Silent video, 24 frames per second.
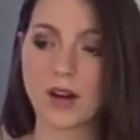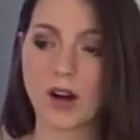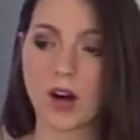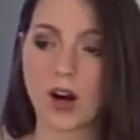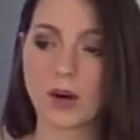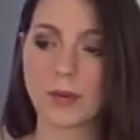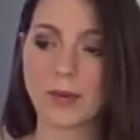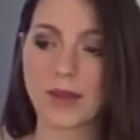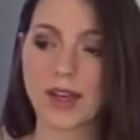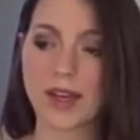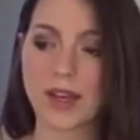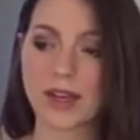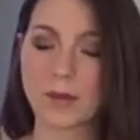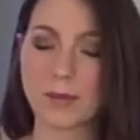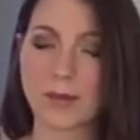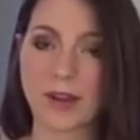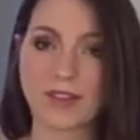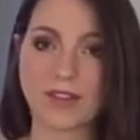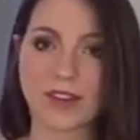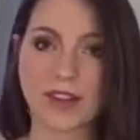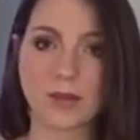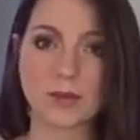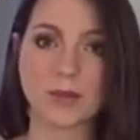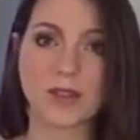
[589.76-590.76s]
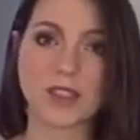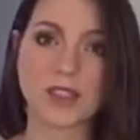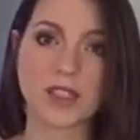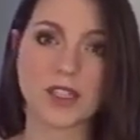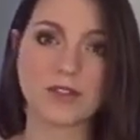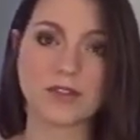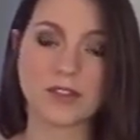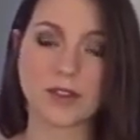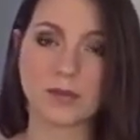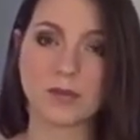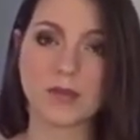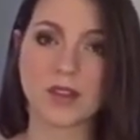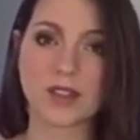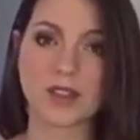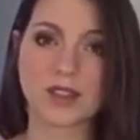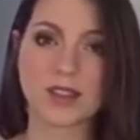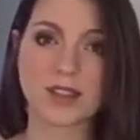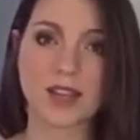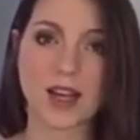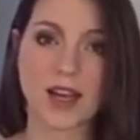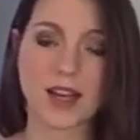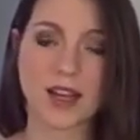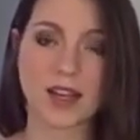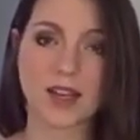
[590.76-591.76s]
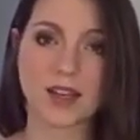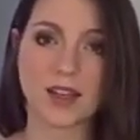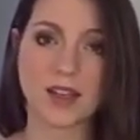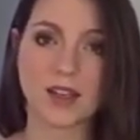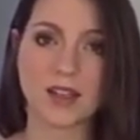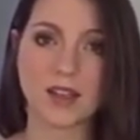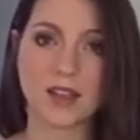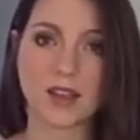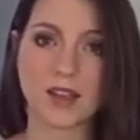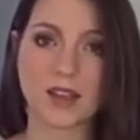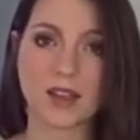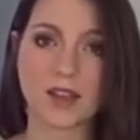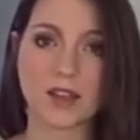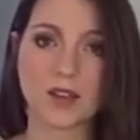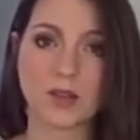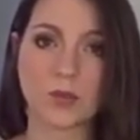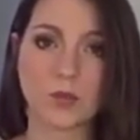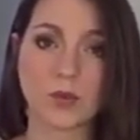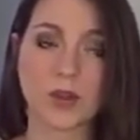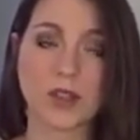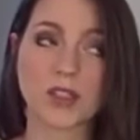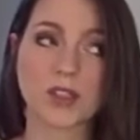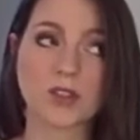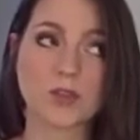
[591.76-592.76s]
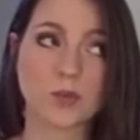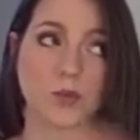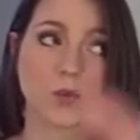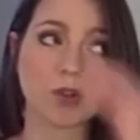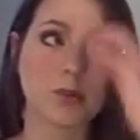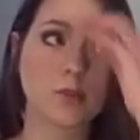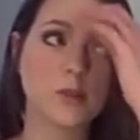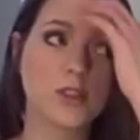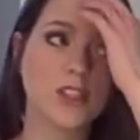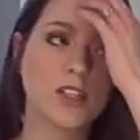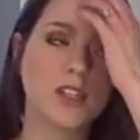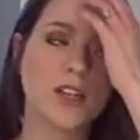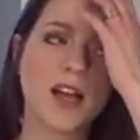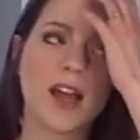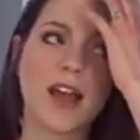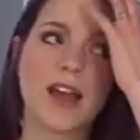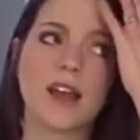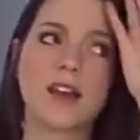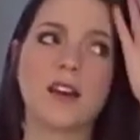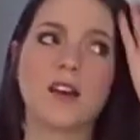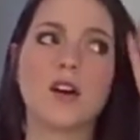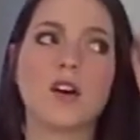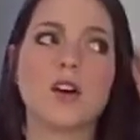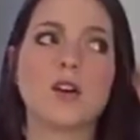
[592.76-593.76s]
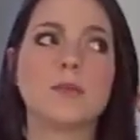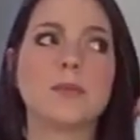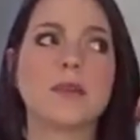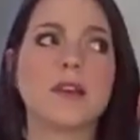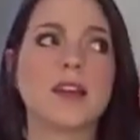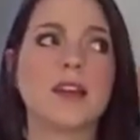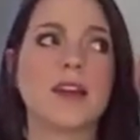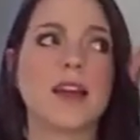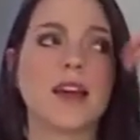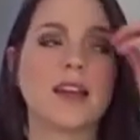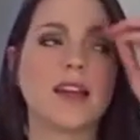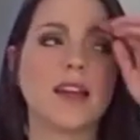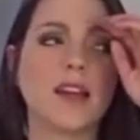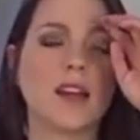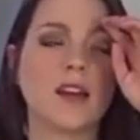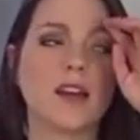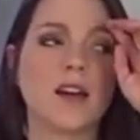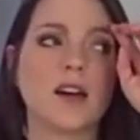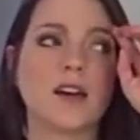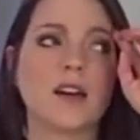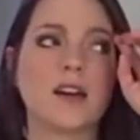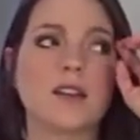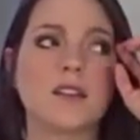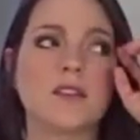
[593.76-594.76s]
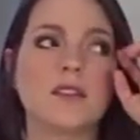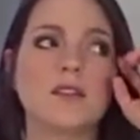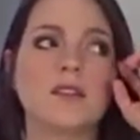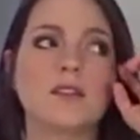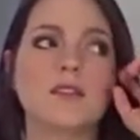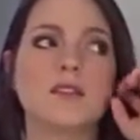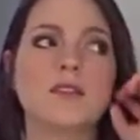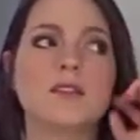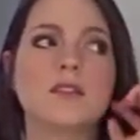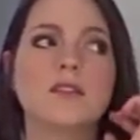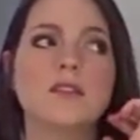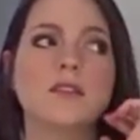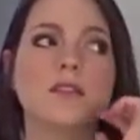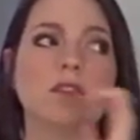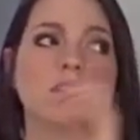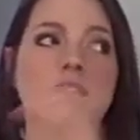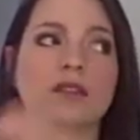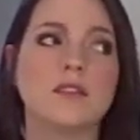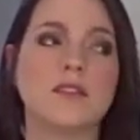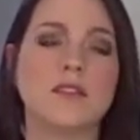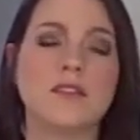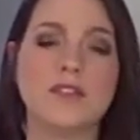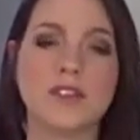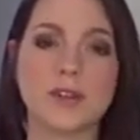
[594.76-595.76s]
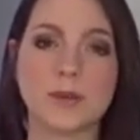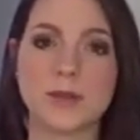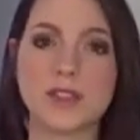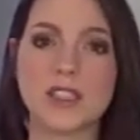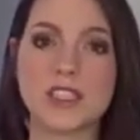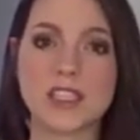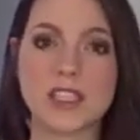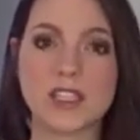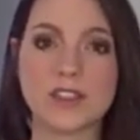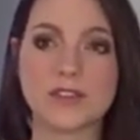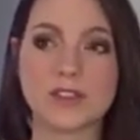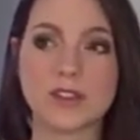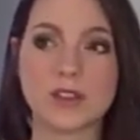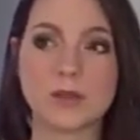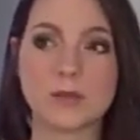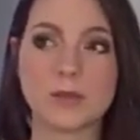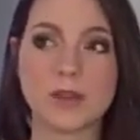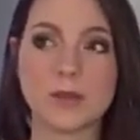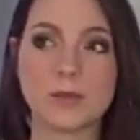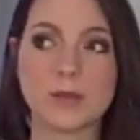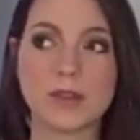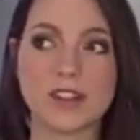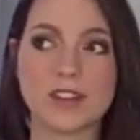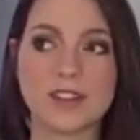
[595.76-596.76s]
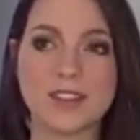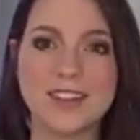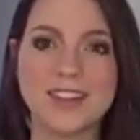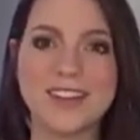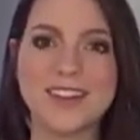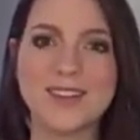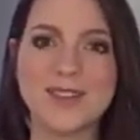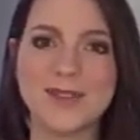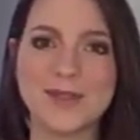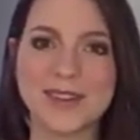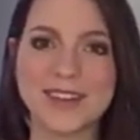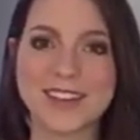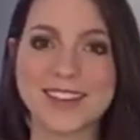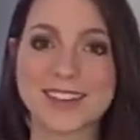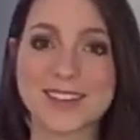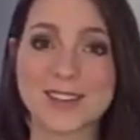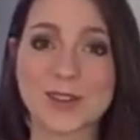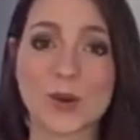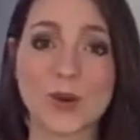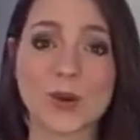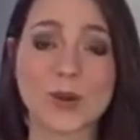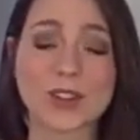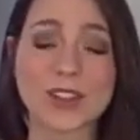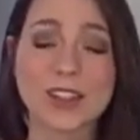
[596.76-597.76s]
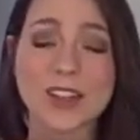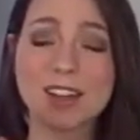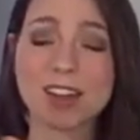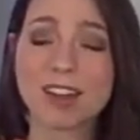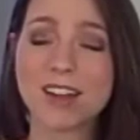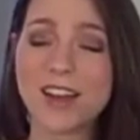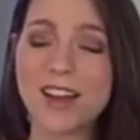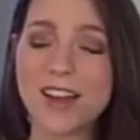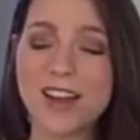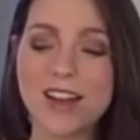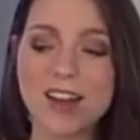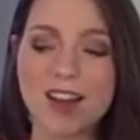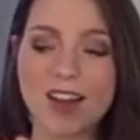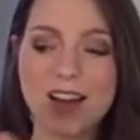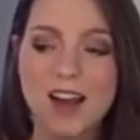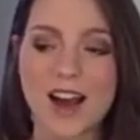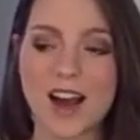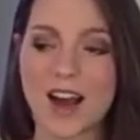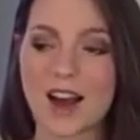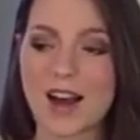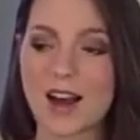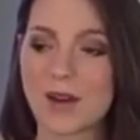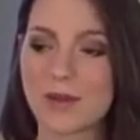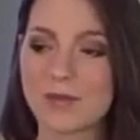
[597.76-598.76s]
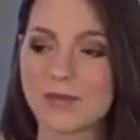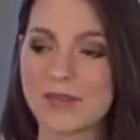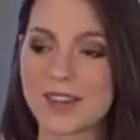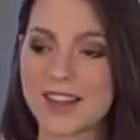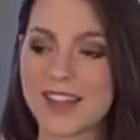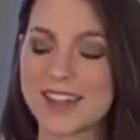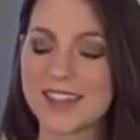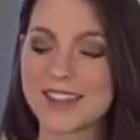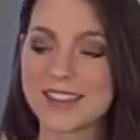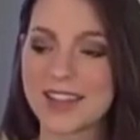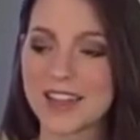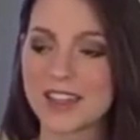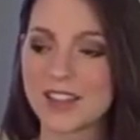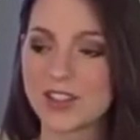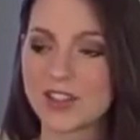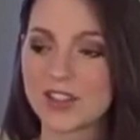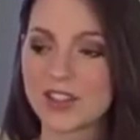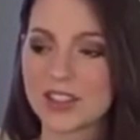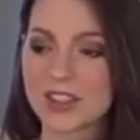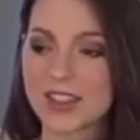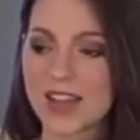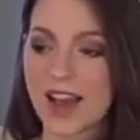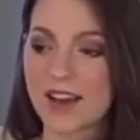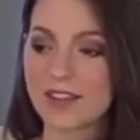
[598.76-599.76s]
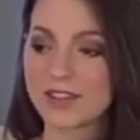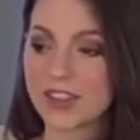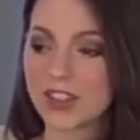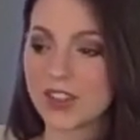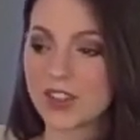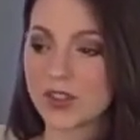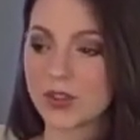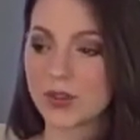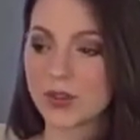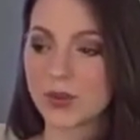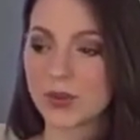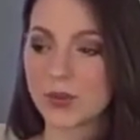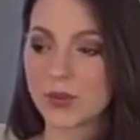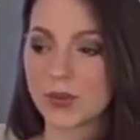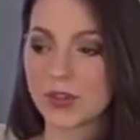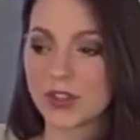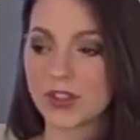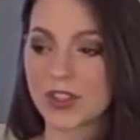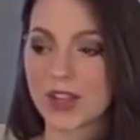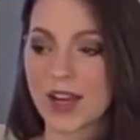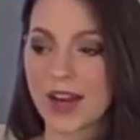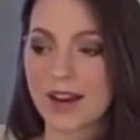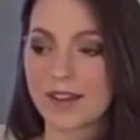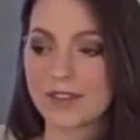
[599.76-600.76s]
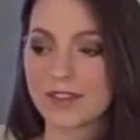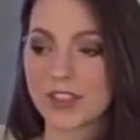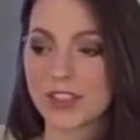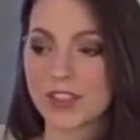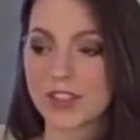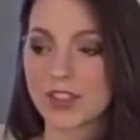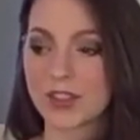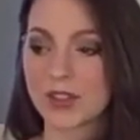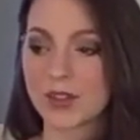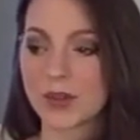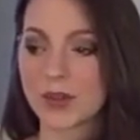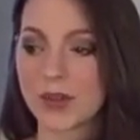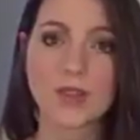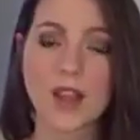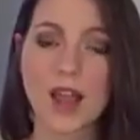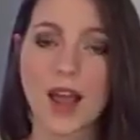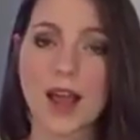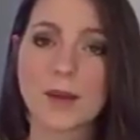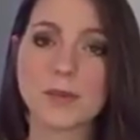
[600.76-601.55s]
I'll be getting my vitamin D from the sun when it's warmer, and I'll be getting vitamin D from a pill when it's colder. Like I said, you just have to do what you have to do.